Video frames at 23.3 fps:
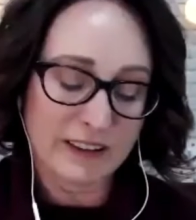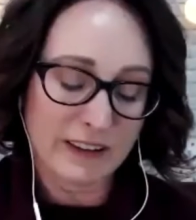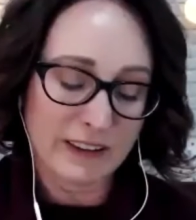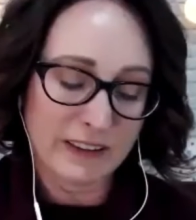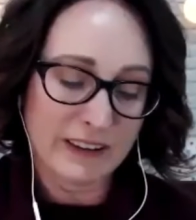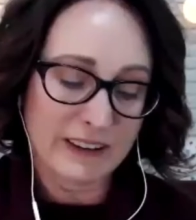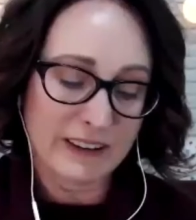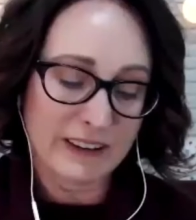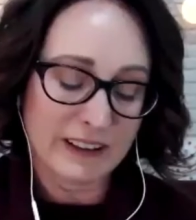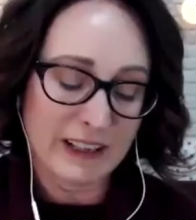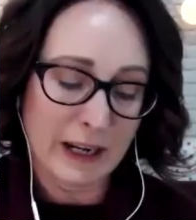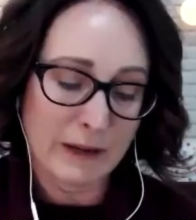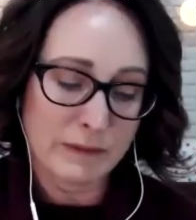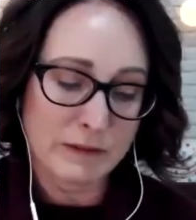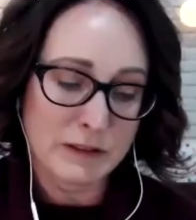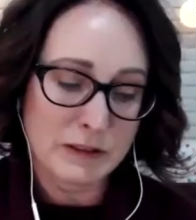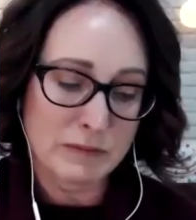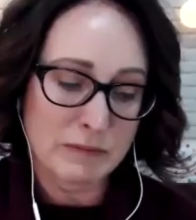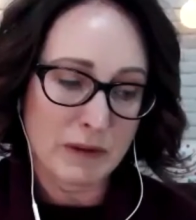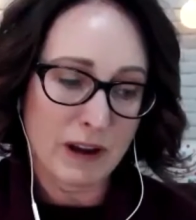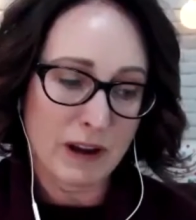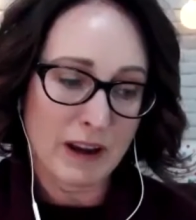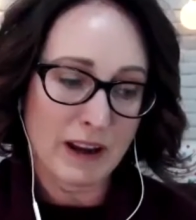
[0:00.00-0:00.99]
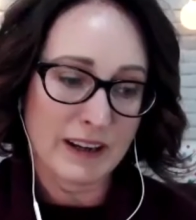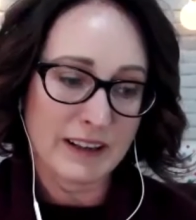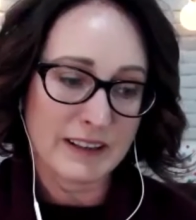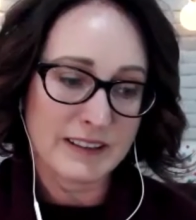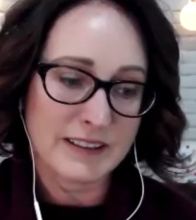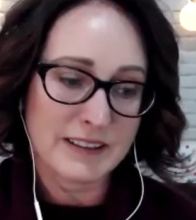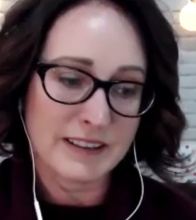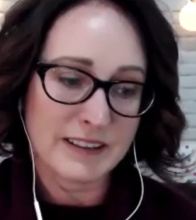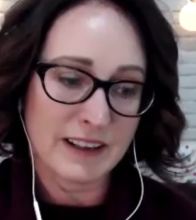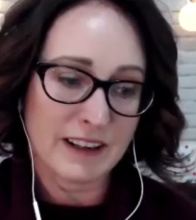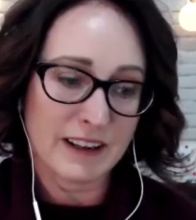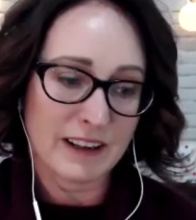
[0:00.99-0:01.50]
thing that came to
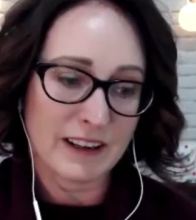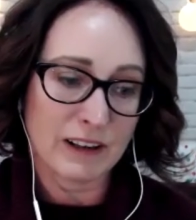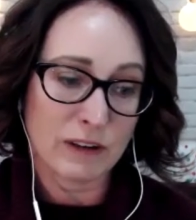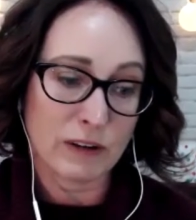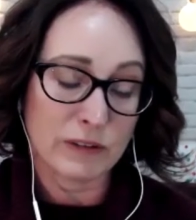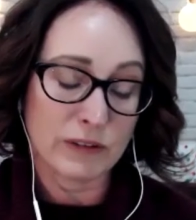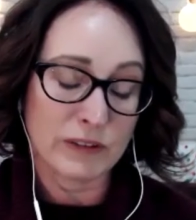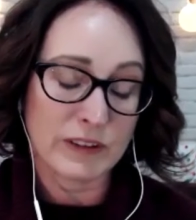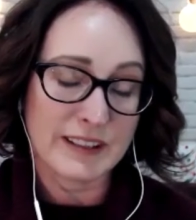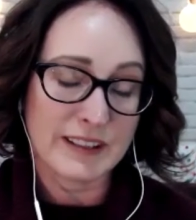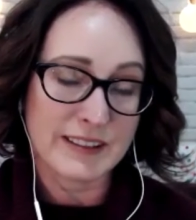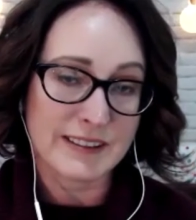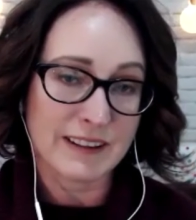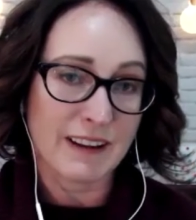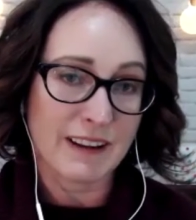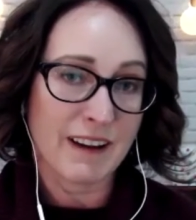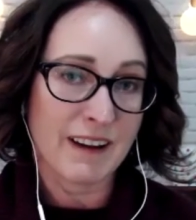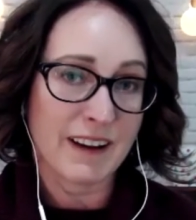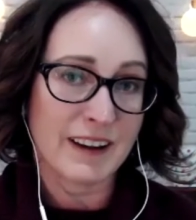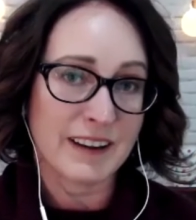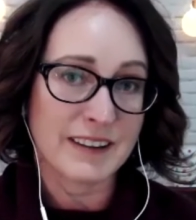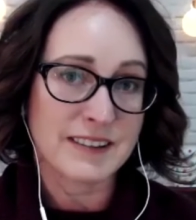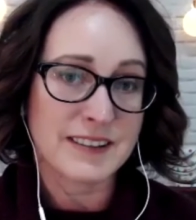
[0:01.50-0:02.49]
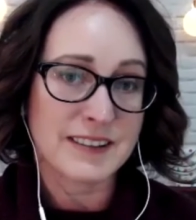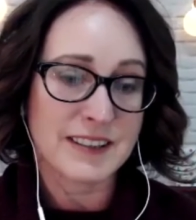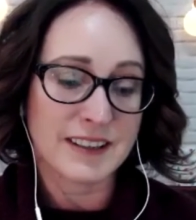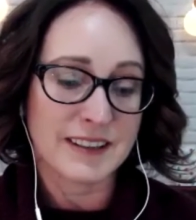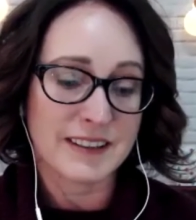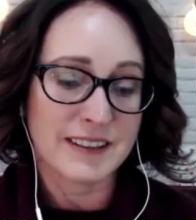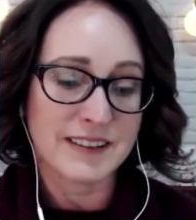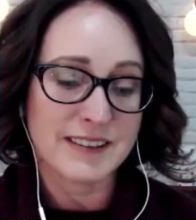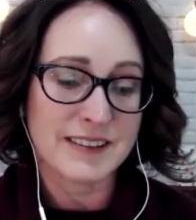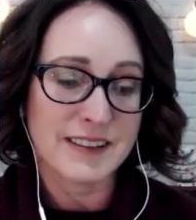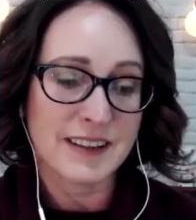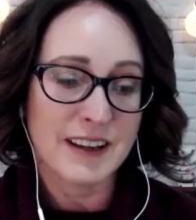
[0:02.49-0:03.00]
mind along these lines
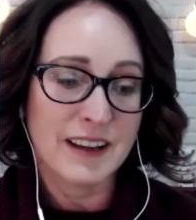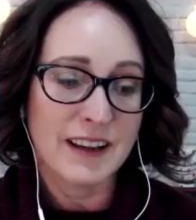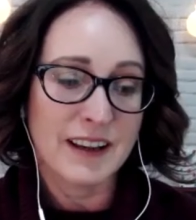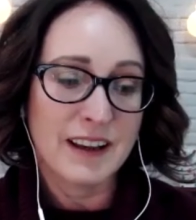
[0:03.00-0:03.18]
is,